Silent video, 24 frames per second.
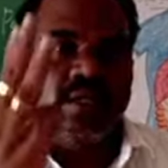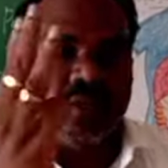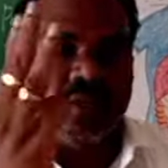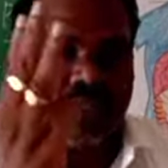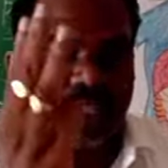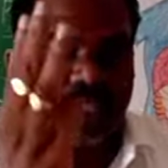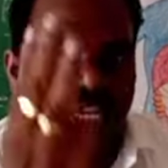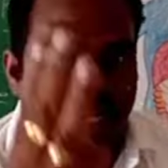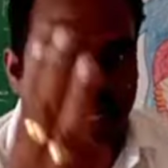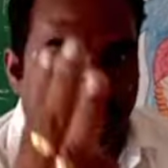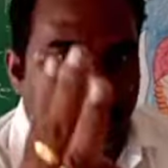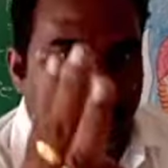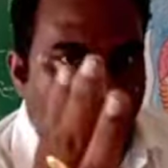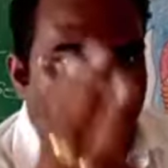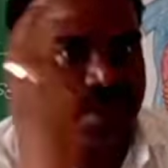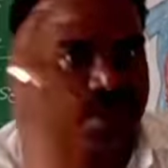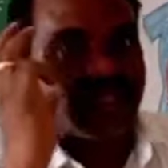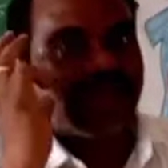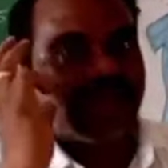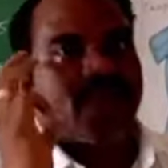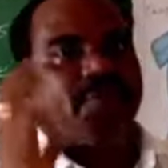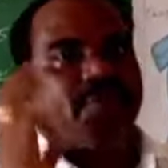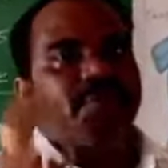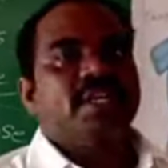Three parts
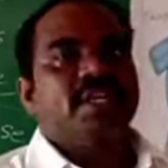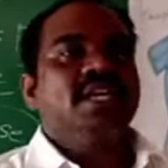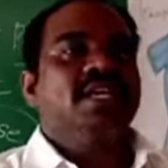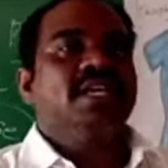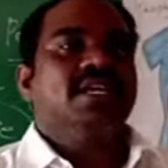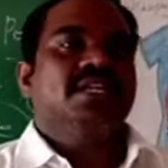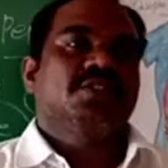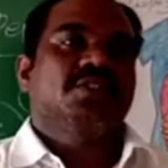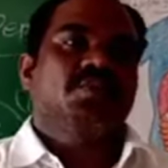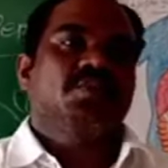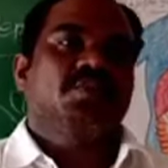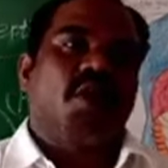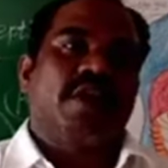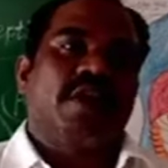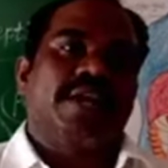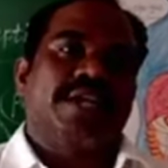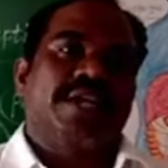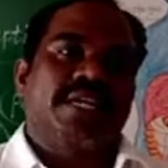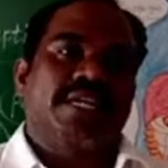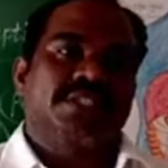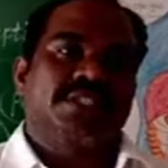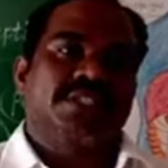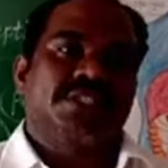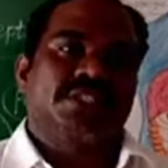of the small
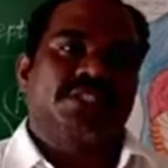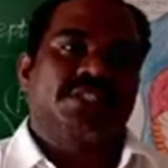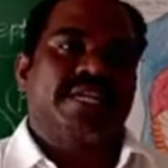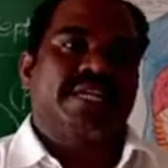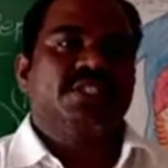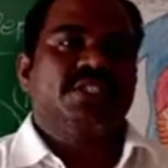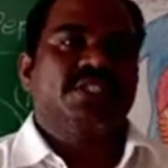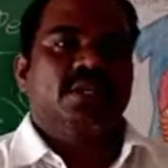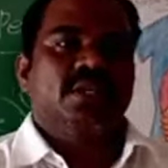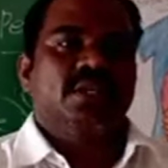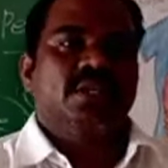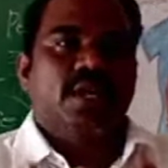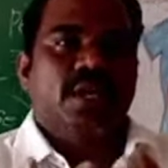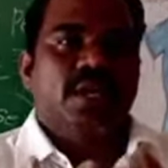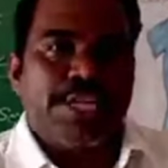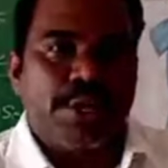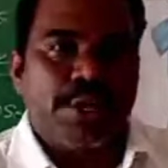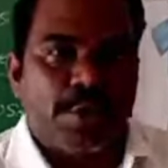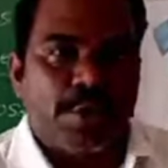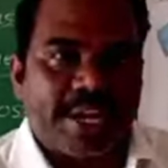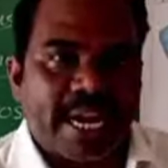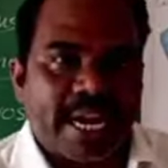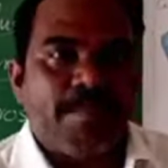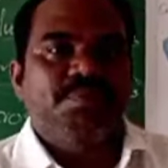intestines:
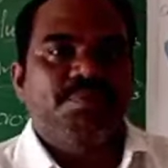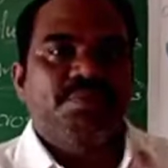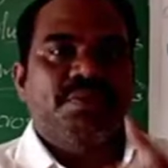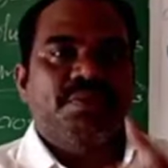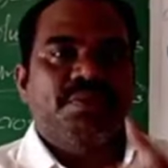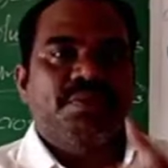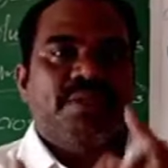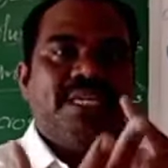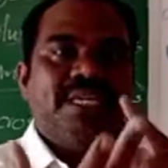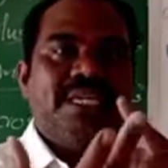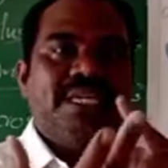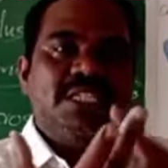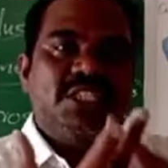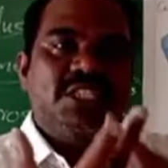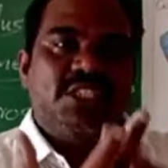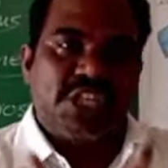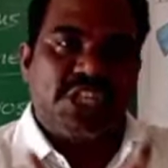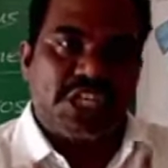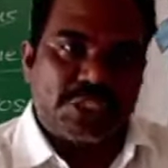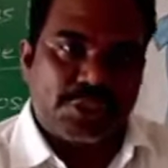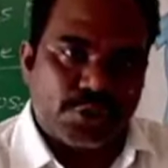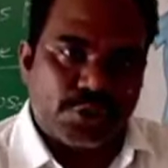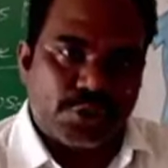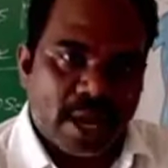duodenum,
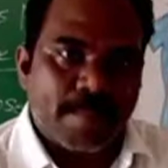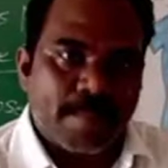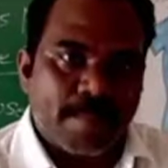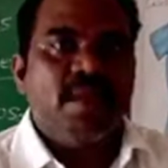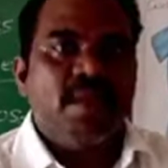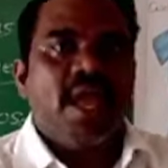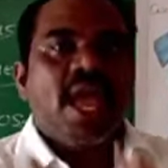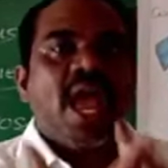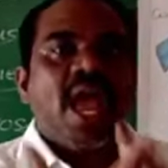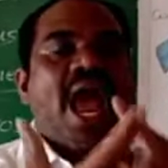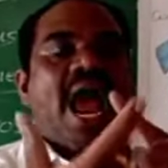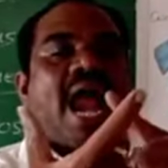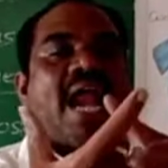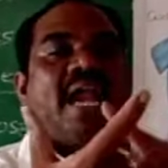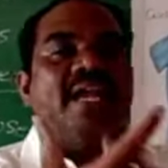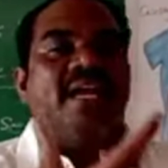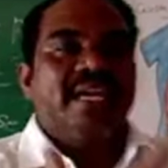jejunum, and